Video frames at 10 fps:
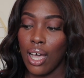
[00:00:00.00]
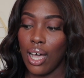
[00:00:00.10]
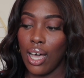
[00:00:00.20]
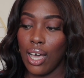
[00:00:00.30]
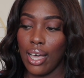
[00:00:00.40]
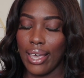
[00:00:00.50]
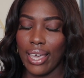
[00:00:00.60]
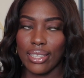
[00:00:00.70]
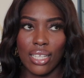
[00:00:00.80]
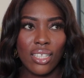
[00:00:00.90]

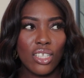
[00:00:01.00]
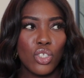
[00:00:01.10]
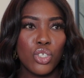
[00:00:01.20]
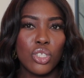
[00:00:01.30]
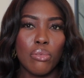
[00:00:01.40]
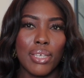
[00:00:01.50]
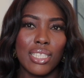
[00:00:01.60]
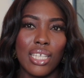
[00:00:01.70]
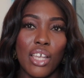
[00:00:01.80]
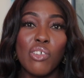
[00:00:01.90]
I think this used to be a
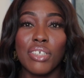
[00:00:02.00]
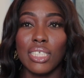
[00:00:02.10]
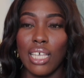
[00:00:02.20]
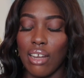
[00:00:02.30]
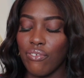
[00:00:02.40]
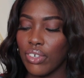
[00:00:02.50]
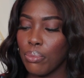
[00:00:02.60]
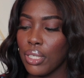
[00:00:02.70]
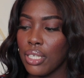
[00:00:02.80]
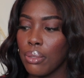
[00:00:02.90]
10 over 10 for
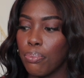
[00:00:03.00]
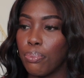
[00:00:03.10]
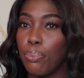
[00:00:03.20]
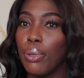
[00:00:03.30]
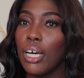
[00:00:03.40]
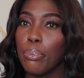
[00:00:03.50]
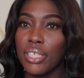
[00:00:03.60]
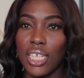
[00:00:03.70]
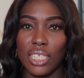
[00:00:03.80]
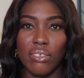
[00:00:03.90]
me, but
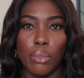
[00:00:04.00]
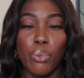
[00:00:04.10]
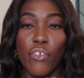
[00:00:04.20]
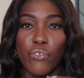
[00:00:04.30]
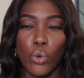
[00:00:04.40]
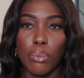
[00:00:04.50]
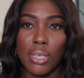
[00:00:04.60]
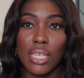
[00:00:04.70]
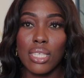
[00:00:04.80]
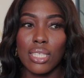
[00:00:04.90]
because of the
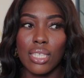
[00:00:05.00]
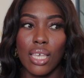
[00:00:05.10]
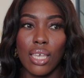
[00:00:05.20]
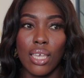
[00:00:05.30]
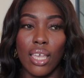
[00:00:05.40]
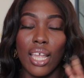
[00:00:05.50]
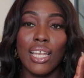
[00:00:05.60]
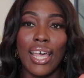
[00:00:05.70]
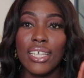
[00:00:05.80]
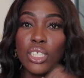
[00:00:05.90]
performance, it
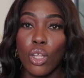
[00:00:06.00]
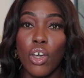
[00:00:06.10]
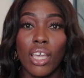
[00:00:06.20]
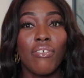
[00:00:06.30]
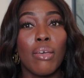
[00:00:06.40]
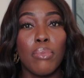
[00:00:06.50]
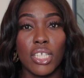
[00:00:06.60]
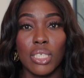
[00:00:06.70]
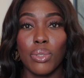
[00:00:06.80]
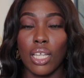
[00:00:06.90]
lasts long if I
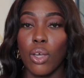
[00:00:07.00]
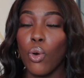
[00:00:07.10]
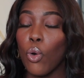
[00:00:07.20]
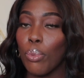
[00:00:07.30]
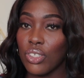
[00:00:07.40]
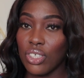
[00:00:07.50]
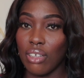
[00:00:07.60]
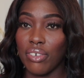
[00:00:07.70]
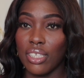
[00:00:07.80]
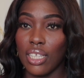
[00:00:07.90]
mix it with like a whole bunch of
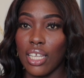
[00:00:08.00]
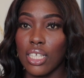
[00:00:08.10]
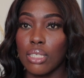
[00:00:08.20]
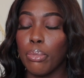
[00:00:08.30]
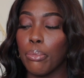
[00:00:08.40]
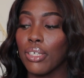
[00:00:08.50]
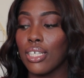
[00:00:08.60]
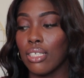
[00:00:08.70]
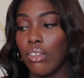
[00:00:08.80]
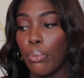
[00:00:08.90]
different things. But
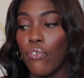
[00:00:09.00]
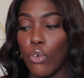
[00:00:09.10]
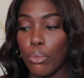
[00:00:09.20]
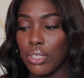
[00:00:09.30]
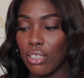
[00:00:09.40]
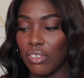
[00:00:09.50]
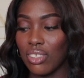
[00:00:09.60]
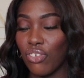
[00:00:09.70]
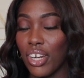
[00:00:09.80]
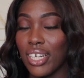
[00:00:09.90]
because of the performance of
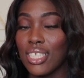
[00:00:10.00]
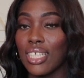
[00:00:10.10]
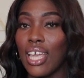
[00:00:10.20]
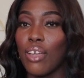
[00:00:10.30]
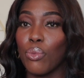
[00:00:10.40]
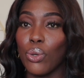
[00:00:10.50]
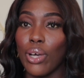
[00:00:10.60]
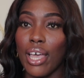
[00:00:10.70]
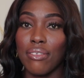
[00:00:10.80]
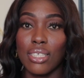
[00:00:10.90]
this fragrance, I will
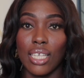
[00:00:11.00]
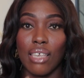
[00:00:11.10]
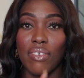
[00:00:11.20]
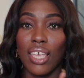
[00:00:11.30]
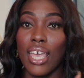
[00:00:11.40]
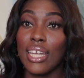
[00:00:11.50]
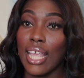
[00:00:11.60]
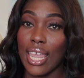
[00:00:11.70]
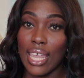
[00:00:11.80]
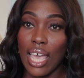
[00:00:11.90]
have to give it an
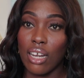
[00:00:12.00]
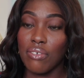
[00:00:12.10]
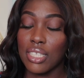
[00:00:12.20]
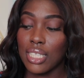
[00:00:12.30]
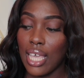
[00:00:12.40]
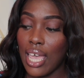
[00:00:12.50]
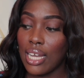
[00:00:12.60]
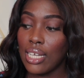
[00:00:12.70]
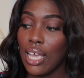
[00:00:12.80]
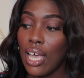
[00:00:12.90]
8 out of a 10.